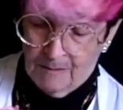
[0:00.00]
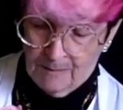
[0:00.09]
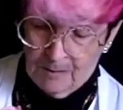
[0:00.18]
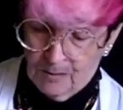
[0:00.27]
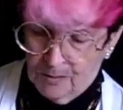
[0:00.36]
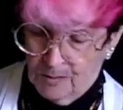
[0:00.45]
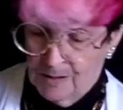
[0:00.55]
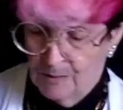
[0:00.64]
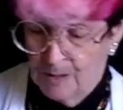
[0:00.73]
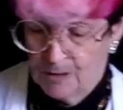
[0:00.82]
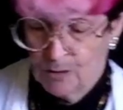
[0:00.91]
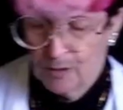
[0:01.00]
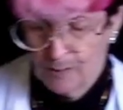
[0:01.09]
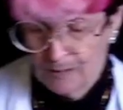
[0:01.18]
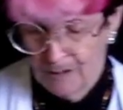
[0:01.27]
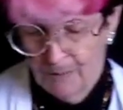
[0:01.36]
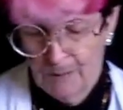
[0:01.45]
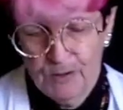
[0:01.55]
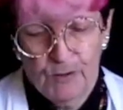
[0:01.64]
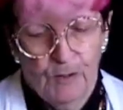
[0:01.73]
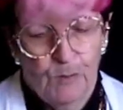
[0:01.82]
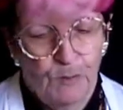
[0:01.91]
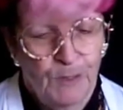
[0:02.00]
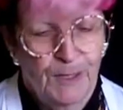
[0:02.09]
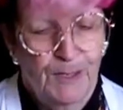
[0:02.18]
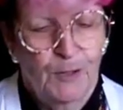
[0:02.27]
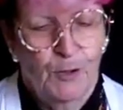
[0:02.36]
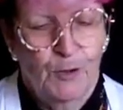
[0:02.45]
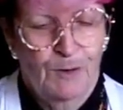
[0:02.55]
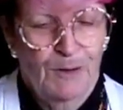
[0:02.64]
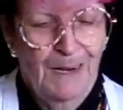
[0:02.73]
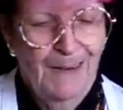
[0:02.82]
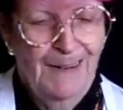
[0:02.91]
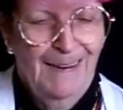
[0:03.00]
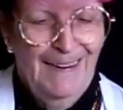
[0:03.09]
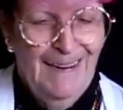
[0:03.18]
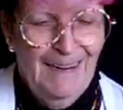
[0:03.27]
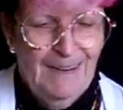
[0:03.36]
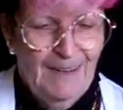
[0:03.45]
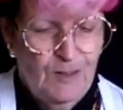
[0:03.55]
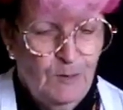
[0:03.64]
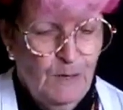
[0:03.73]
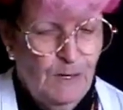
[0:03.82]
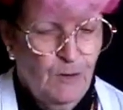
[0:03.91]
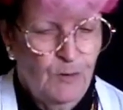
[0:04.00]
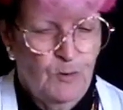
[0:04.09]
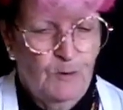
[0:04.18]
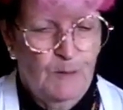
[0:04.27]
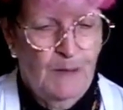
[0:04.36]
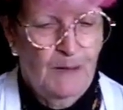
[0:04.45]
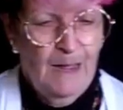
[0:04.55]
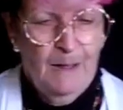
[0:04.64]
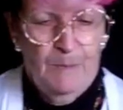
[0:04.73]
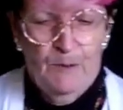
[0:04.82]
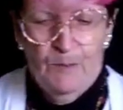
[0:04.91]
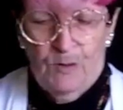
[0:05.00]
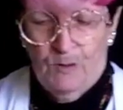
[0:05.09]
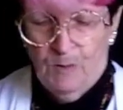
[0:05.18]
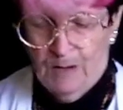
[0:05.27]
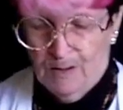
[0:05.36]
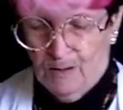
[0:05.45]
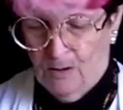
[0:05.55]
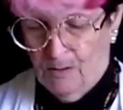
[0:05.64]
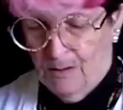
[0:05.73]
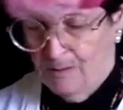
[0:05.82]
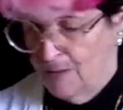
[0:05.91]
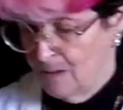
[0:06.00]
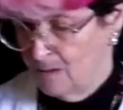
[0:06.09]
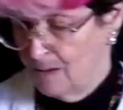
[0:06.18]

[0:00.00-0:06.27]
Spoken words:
which you'll see when I turn it round, because I will need to turn it round just to make sure I'm happy with the way it's going. Yes,